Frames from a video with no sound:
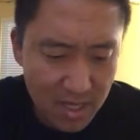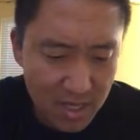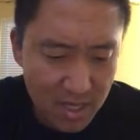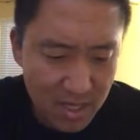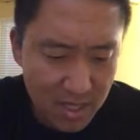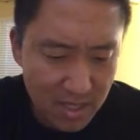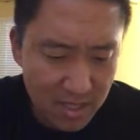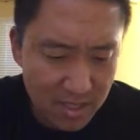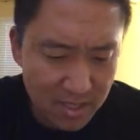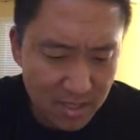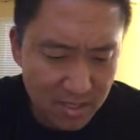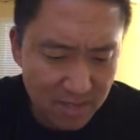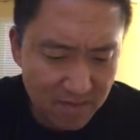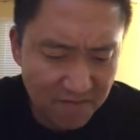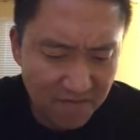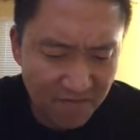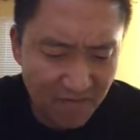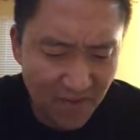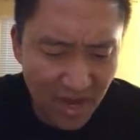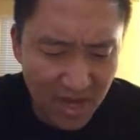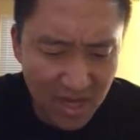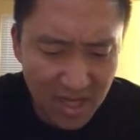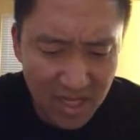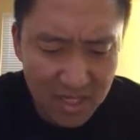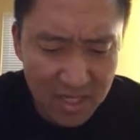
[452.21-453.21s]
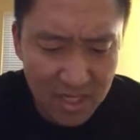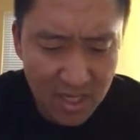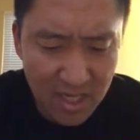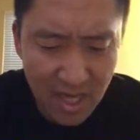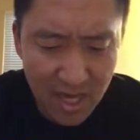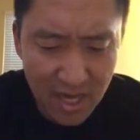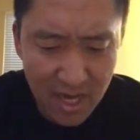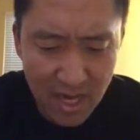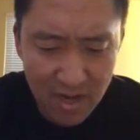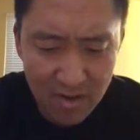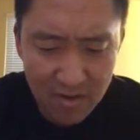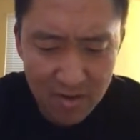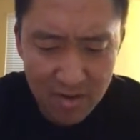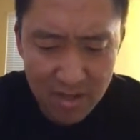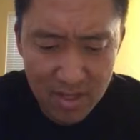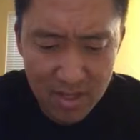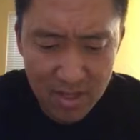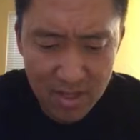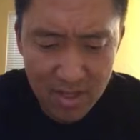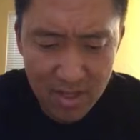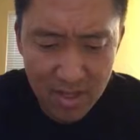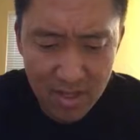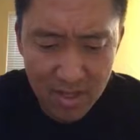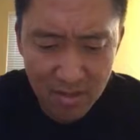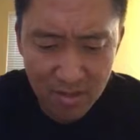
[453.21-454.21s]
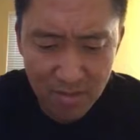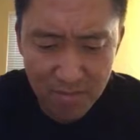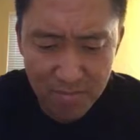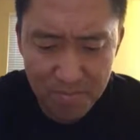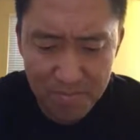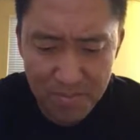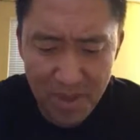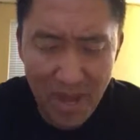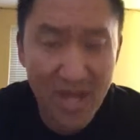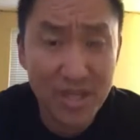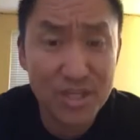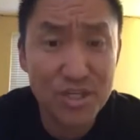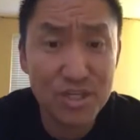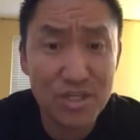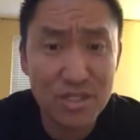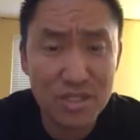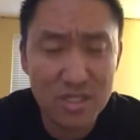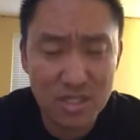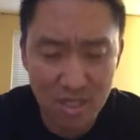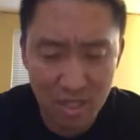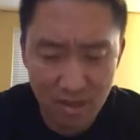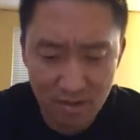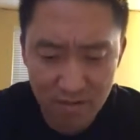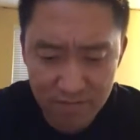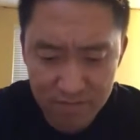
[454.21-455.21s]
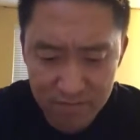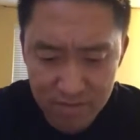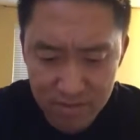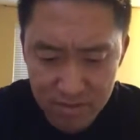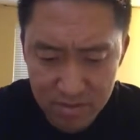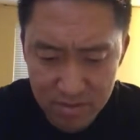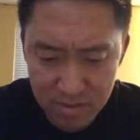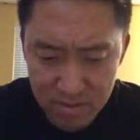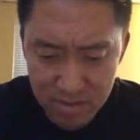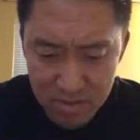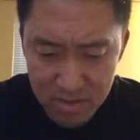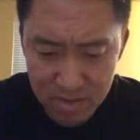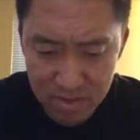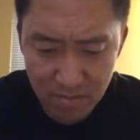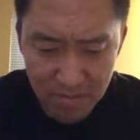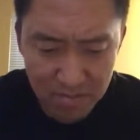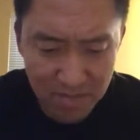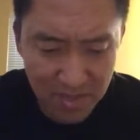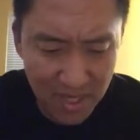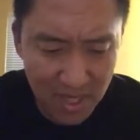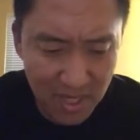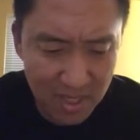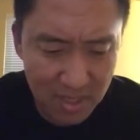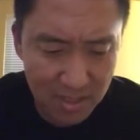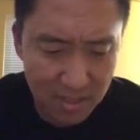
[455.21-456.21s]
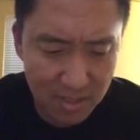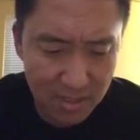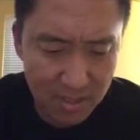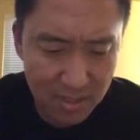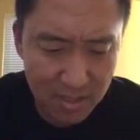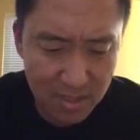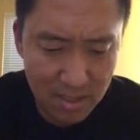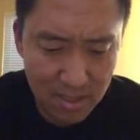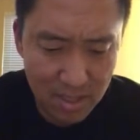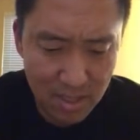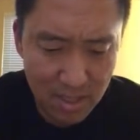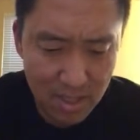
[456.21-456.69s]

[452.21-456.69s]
It's fighting to get out. It'll bash itself to bits.